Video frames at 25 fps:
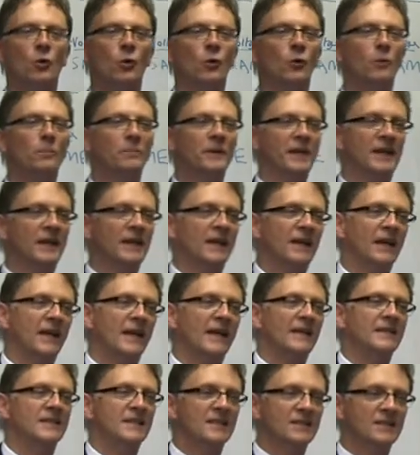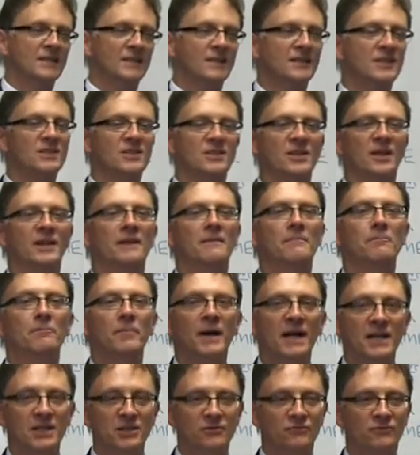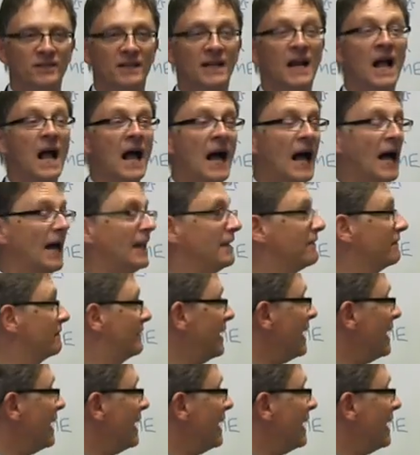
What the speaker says: all being connected to the same battery. And